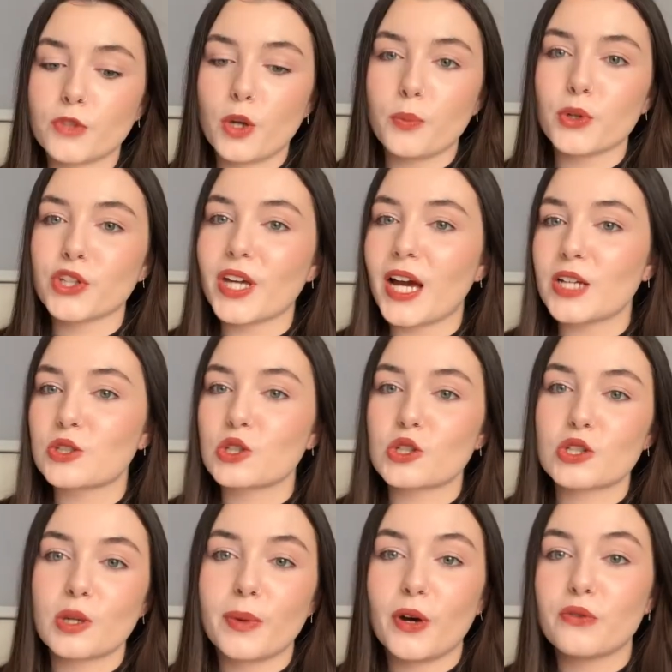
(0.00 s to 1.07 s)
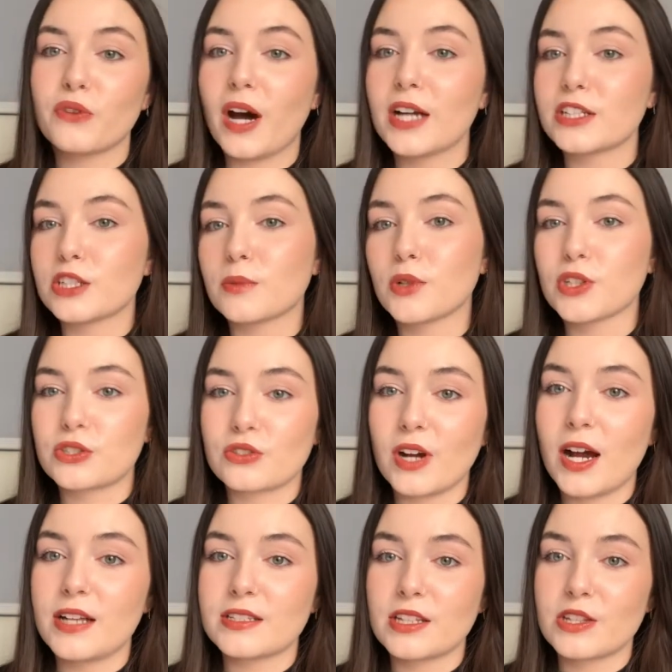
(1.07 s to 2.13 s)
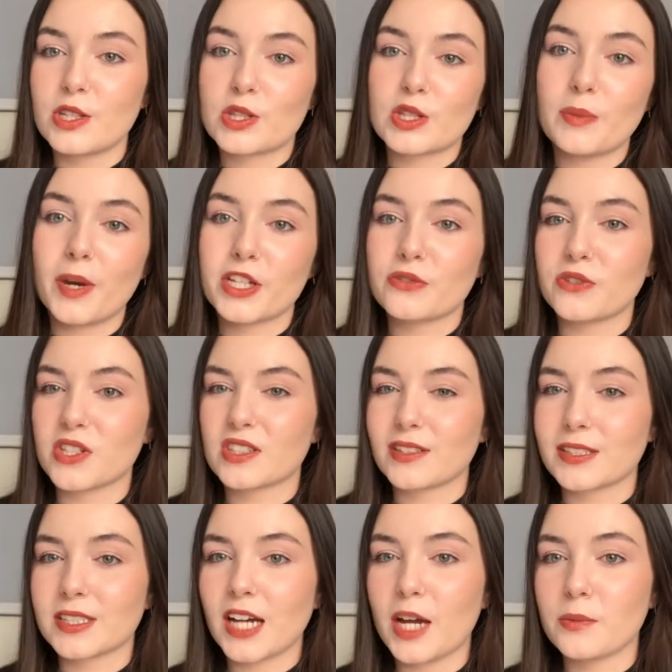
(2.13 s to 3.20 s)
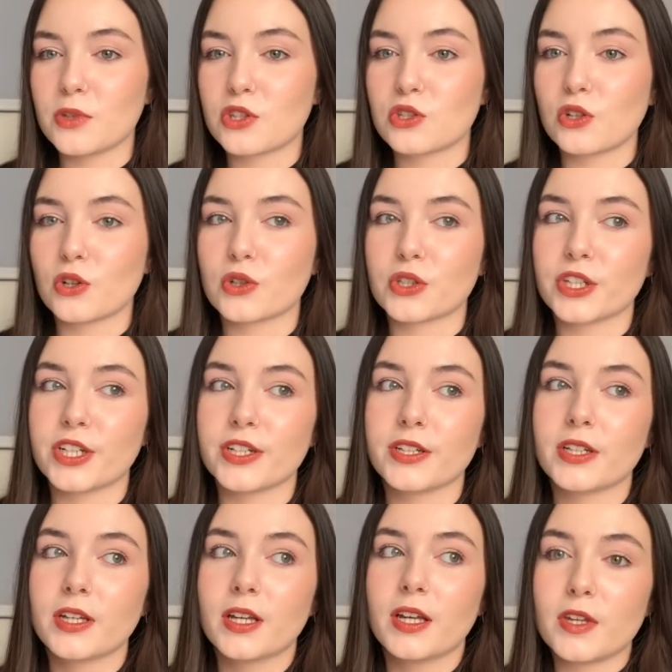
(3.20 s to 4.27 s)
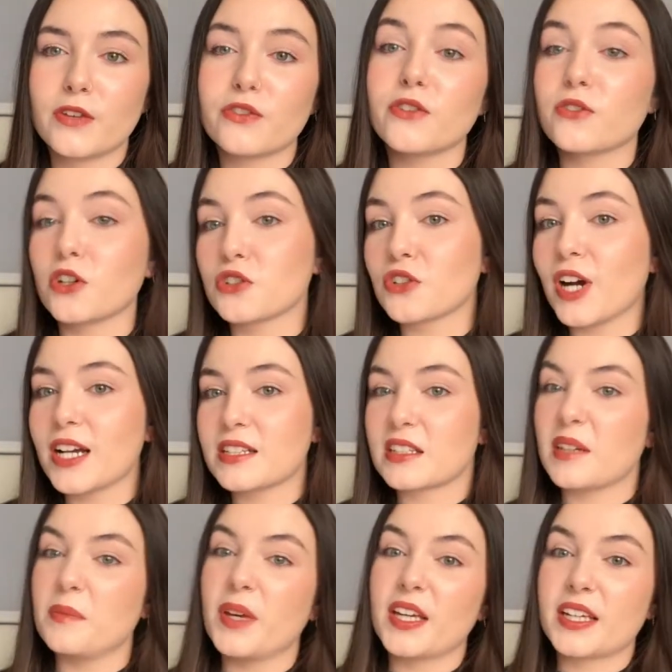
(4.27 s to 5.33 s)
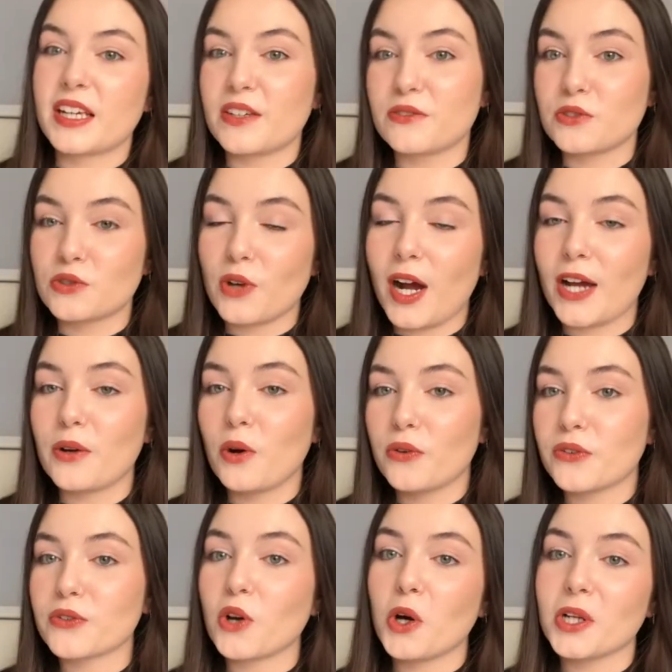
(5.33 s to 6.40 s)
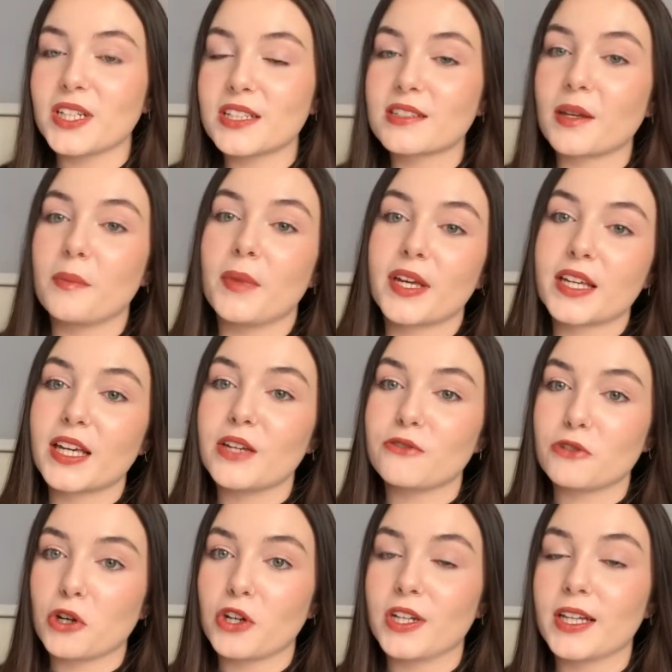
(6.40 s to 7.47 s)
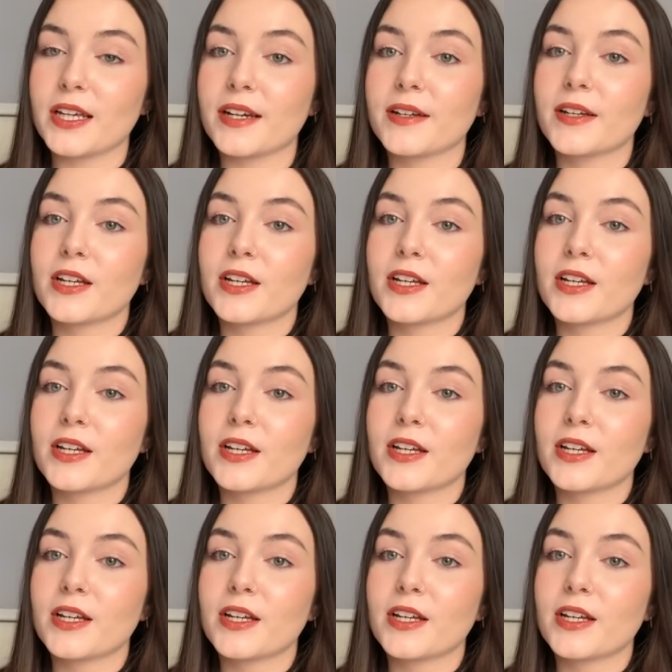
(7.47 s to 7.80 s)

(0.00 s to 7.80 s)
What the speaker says: But yeah, it's just about finding a moisturiser that's the best for your skin type, that's not gonna, if you've got dry skin, make it even drier, or if you've got oily skin, make it even oilier.